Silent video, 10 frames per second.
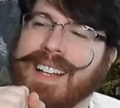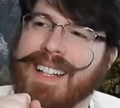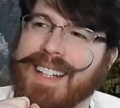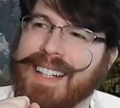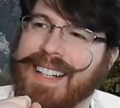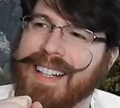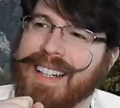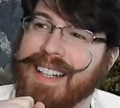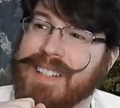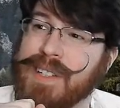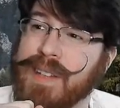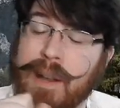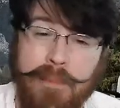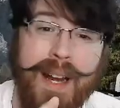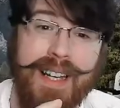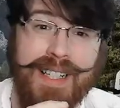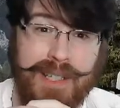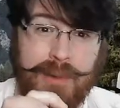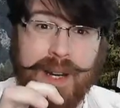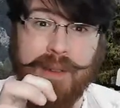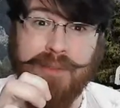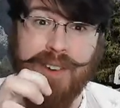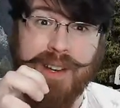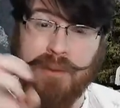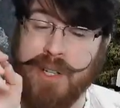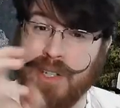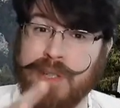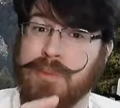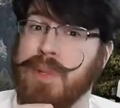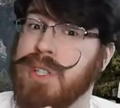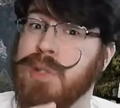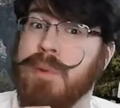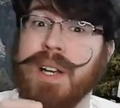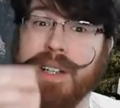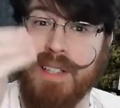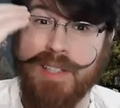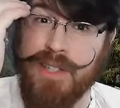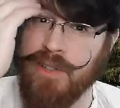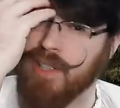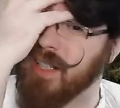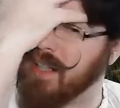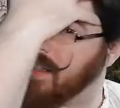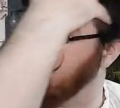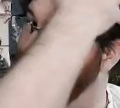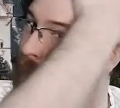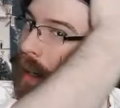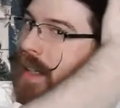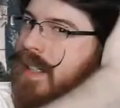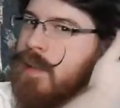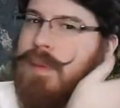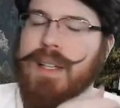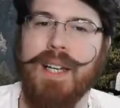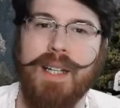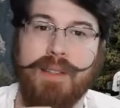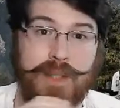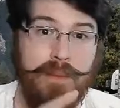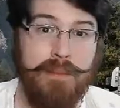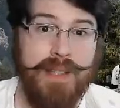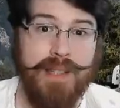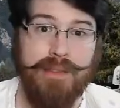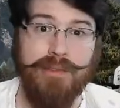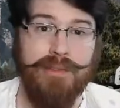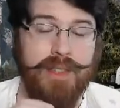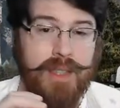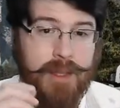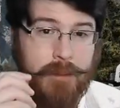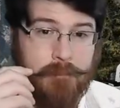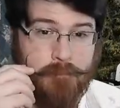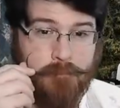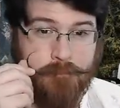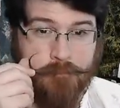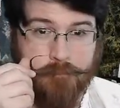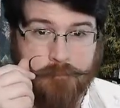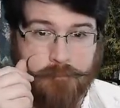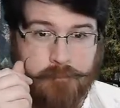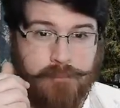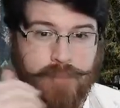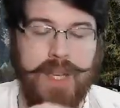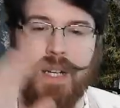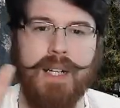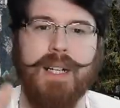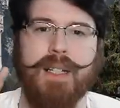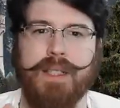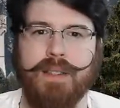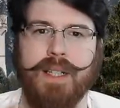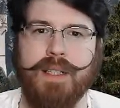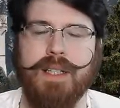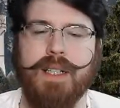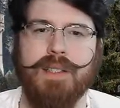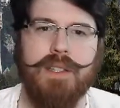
And so that brandy is right up front, which is weird, because usually I think of brandy as being kind of submissive in a cocktail context.